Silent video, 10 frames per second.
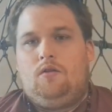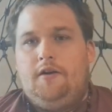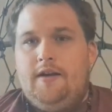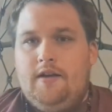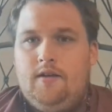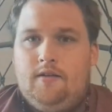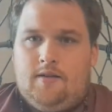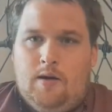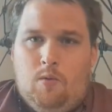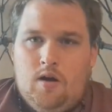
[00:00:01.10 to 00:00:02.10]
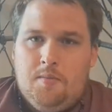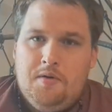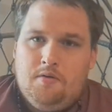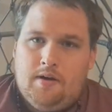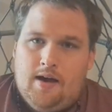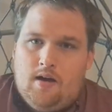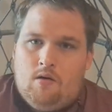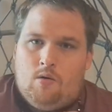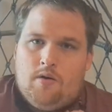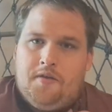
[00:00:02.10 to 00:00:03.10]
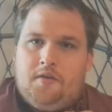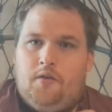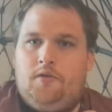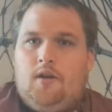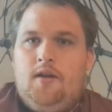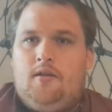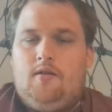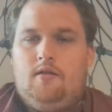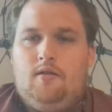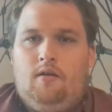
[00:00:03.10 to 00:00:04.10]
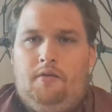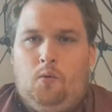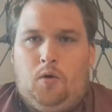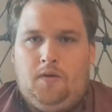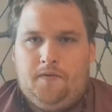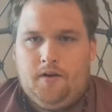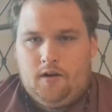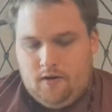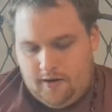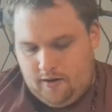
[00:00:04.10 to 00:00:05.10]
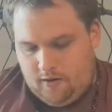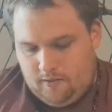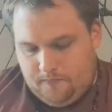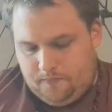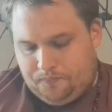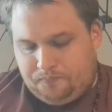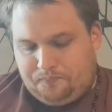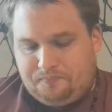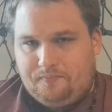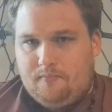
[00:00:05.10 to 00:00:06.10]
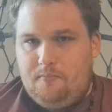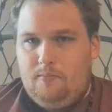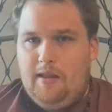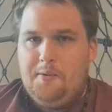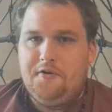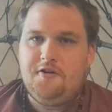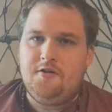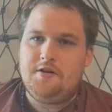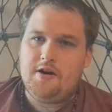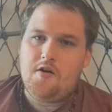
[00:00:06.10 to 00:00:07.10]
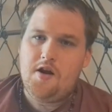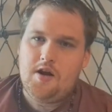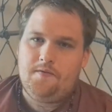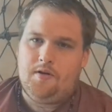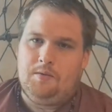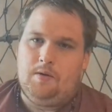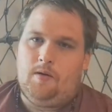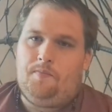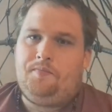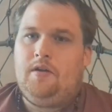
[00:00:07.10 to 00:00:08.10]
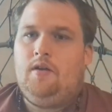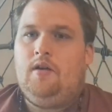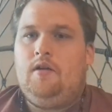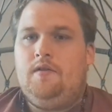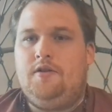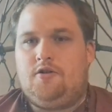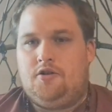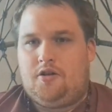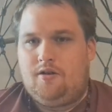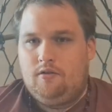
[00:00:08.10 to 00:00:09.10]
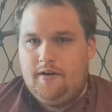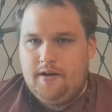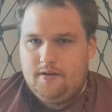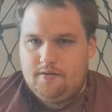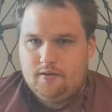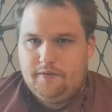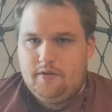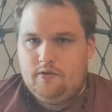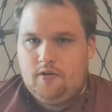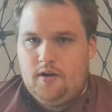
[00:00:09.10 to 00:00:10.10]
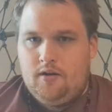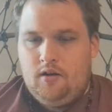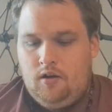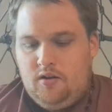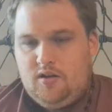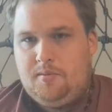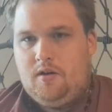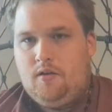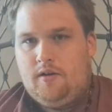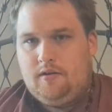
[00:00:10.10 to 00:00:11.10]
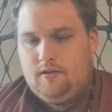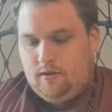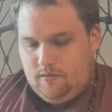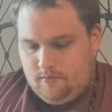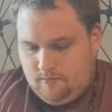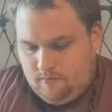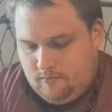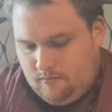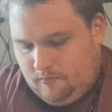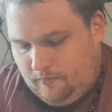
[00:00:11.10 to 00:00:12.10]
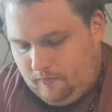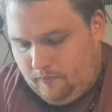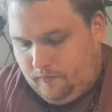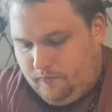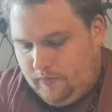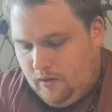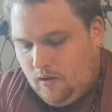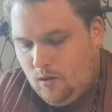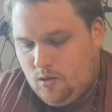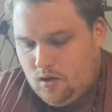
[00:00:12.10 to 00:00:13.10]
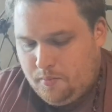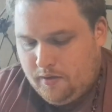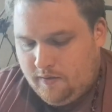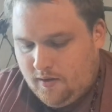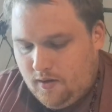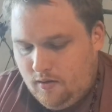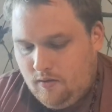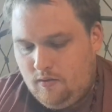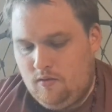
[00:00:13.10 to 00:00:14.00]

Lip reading: Greetings, and I welcome you now in the love and light of the one infinite creator. I wish to do a tarot reading for you all. These are general readings, take what feels right, spit all the rest out. With all that being said,